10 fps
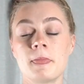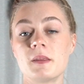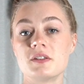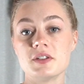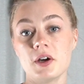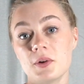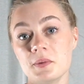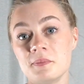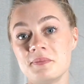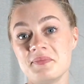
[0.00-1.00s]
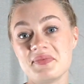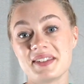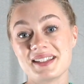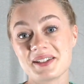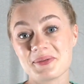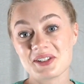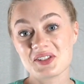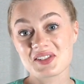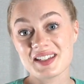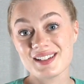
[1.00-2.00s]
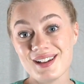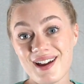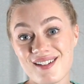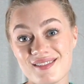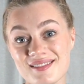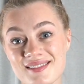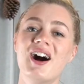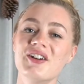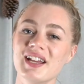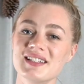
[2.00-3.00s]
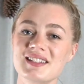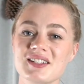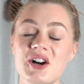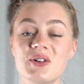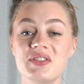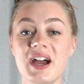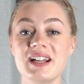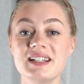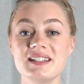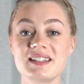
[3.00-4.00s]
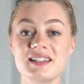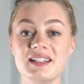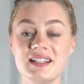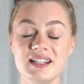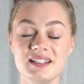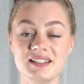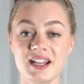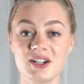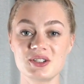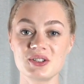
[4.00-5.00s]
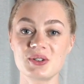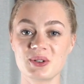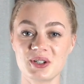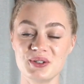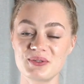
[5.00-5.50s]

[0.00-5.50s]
So this is what it looks like now. All right, so that is the entire tutorial